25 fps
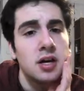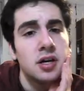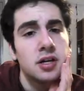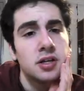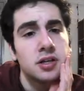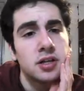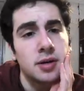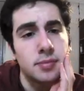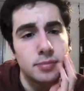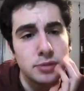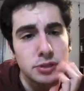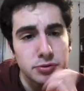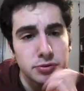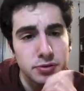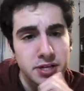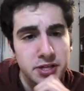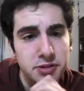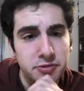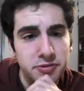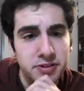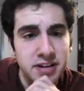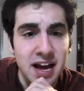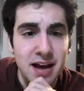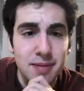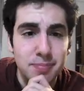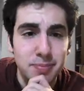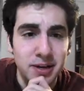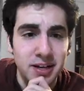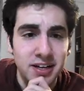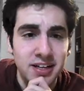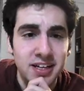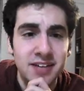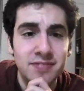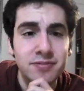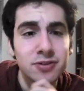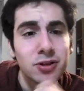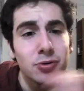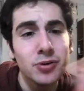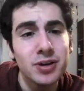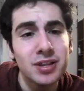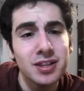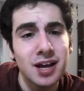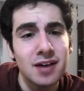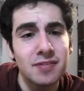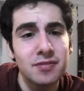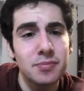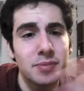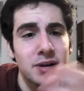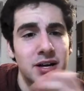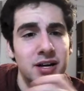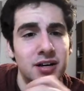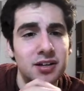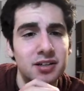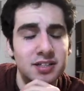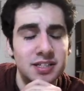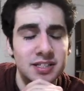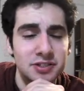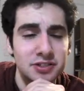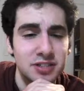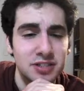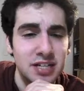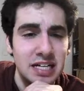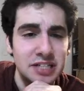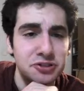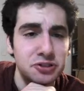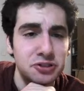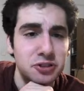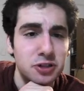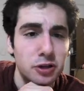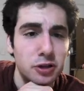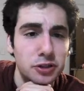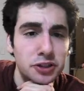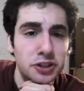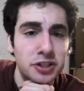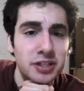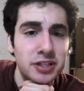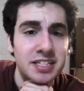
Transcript: Number 23, epic. Even though we love Amer- international culture,